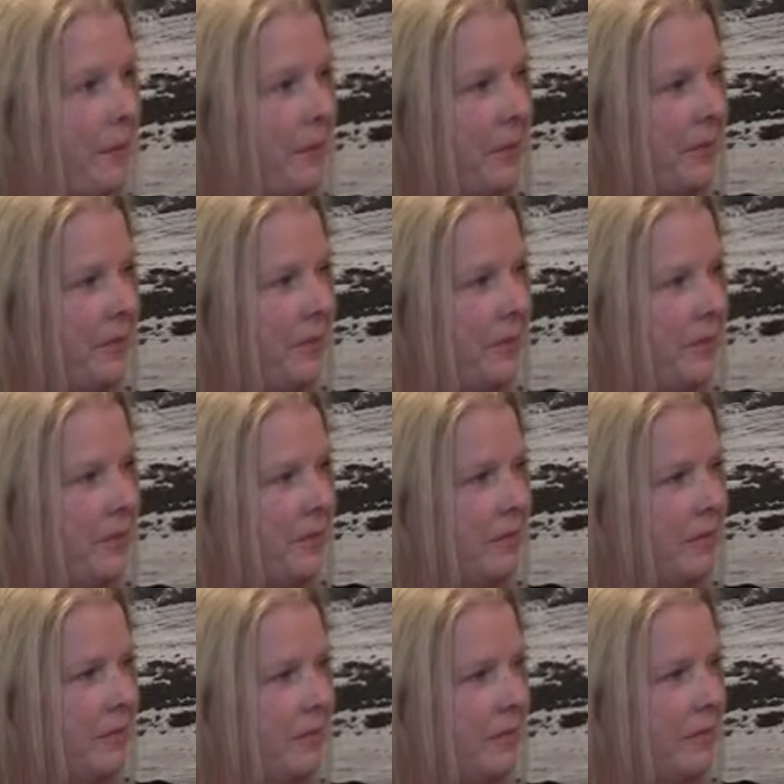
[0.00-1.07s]

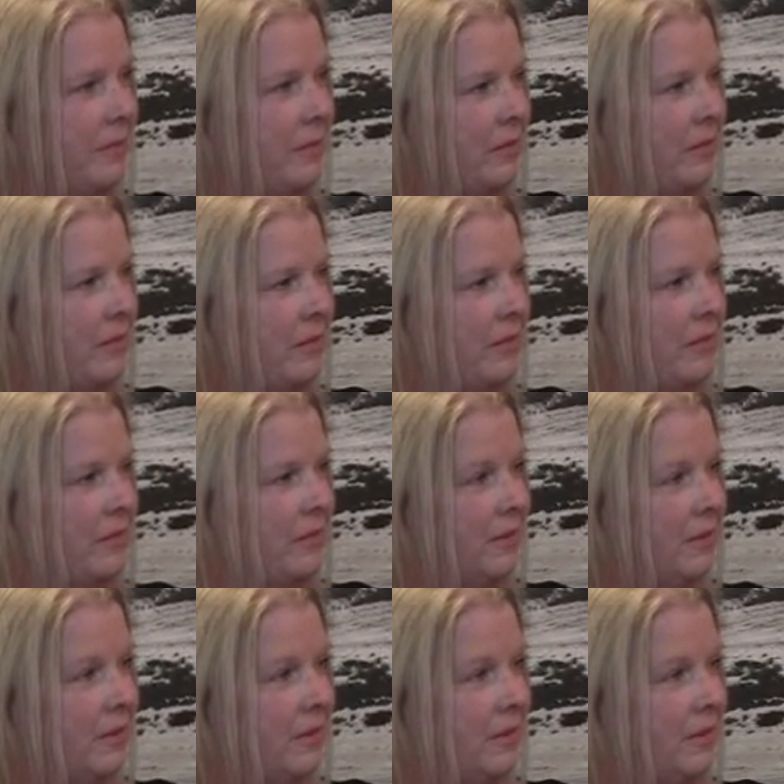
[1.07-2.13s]

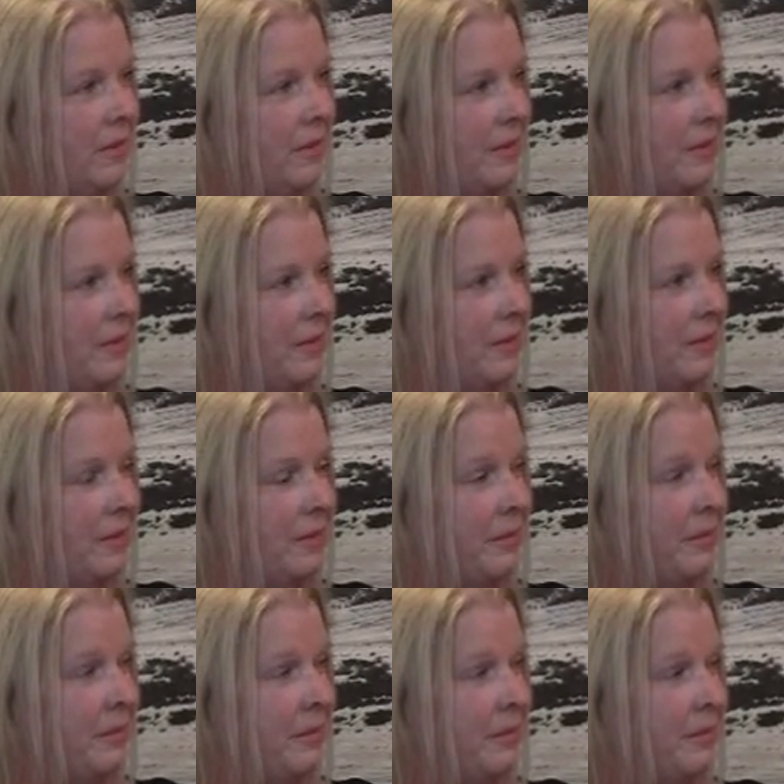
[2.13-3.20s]
The person shown says nothing.